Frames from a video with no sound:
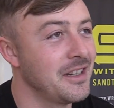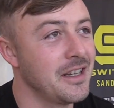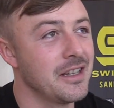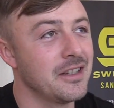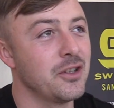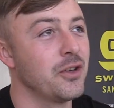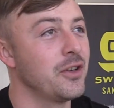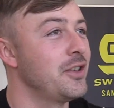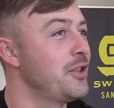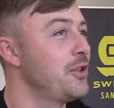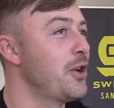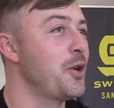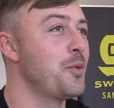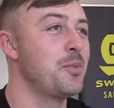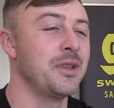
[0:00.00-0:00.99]
As long as
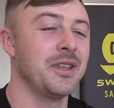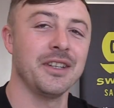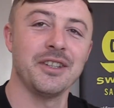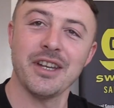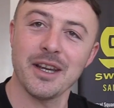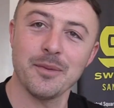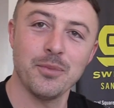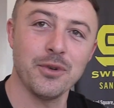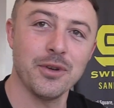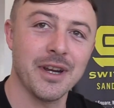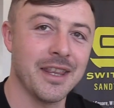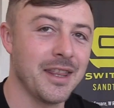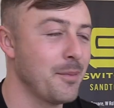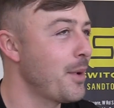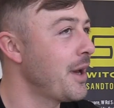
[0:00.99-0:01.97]
you open the checkbook
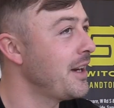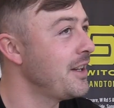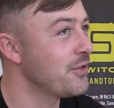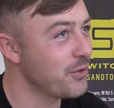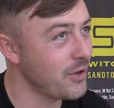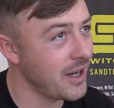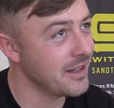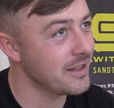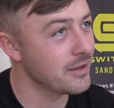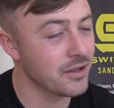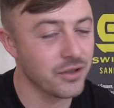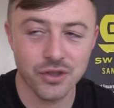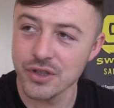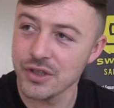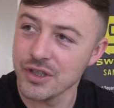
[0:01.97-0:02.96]
and the money's right,
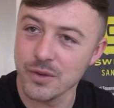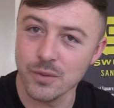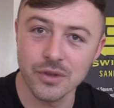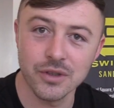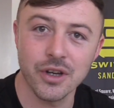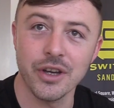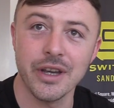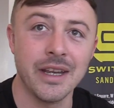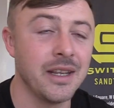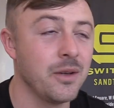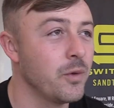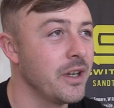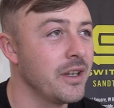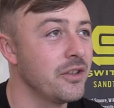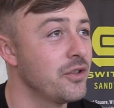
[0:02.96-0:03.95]
Junior will go
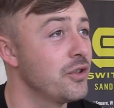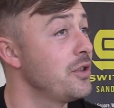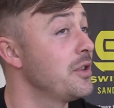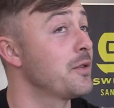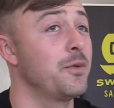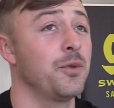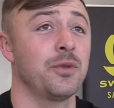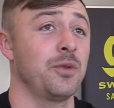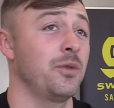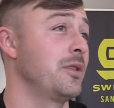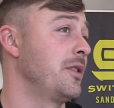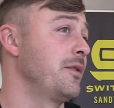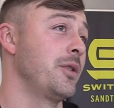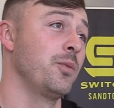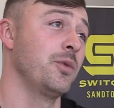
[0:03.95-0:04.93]
anywhere. Junior's fought all
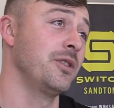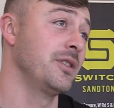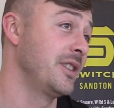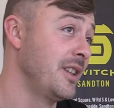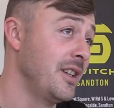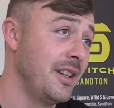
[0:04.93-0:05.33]
over the world.